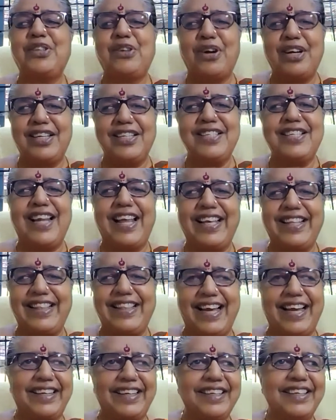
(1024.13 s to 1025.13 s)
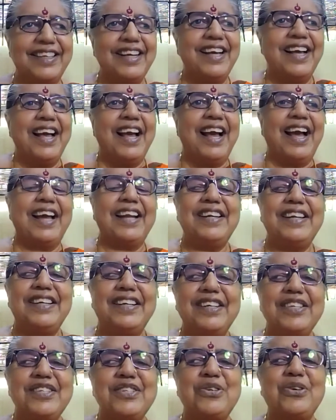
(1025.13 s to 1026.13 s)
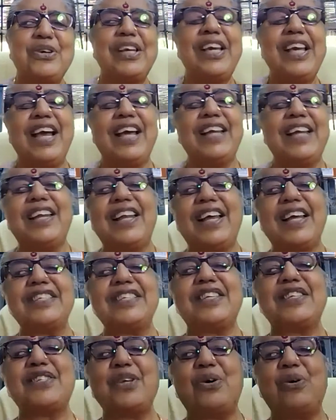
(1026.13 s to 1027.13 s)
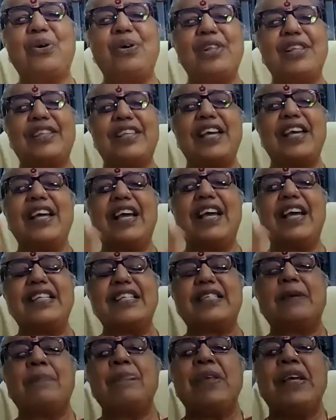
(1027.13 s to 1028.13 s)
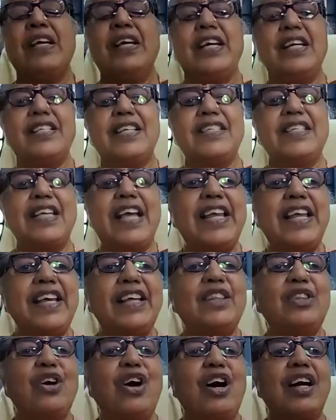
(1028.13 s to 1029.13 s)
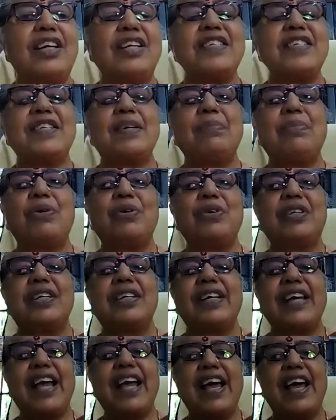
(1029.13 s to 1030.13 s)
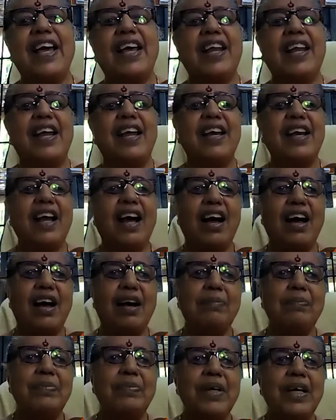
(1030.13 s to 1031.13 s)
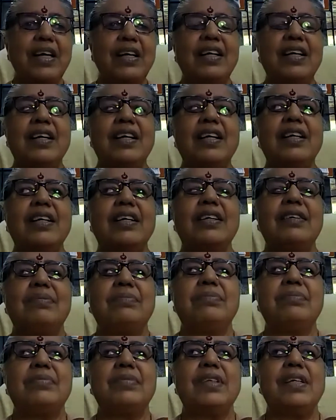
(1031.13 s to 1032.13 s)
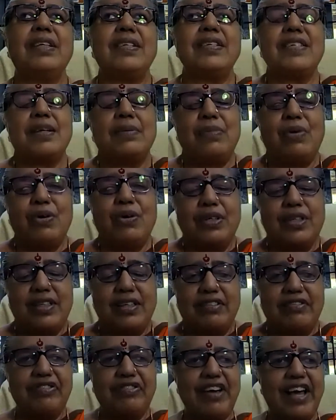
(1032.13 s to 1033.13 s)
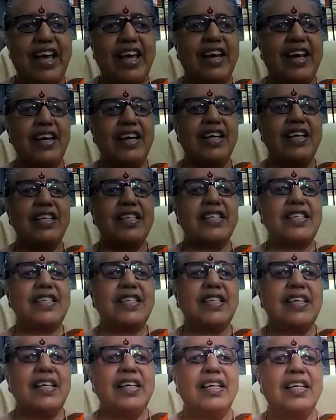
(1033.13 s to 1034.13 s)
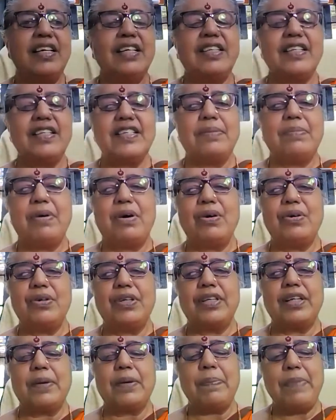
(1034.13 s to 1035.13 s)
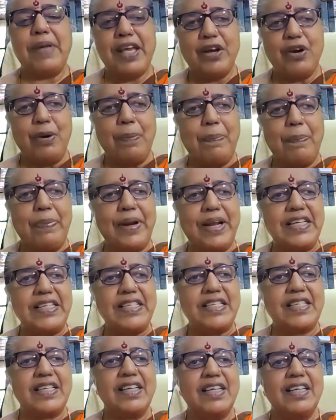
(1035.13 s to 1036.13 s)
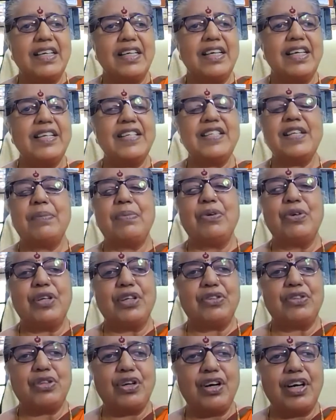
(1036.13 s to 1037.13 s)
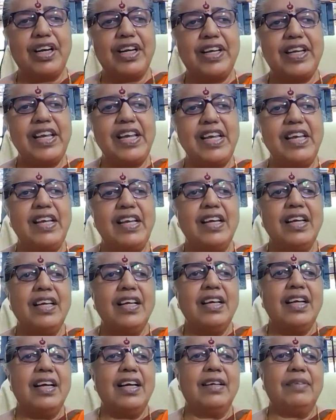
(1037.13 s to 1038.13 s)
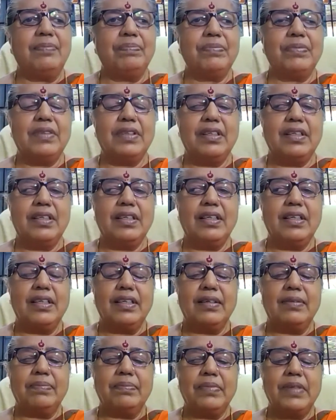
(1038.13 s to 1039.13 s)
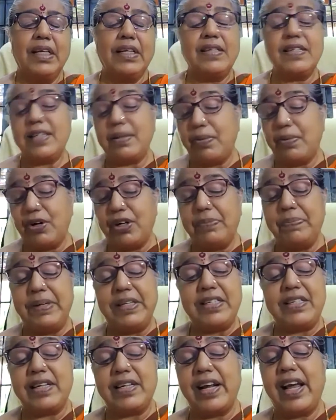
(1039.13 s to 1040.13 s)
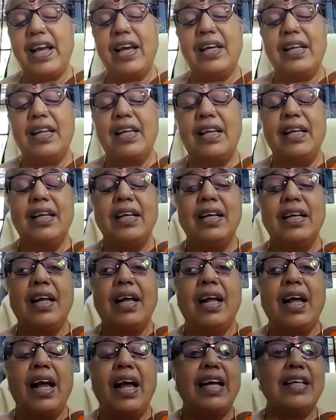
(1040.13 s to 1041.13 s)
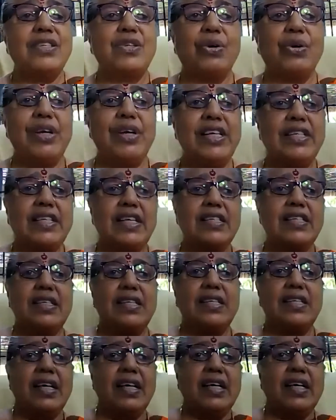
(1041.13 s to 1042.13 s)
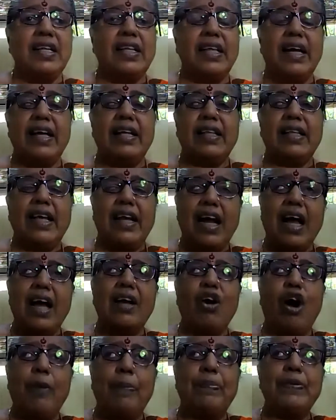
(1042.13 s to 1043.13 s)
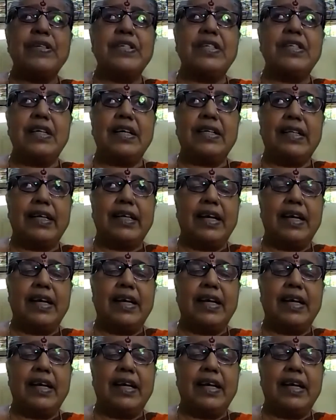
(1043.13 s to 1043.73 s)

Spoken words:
thought is like that. And so he analyzes the whole thing as, he says, any thought is about care and harm. It is about fairness. It is about being oppressed. It is about authority. It is about betrayal. And so he says there are opposite.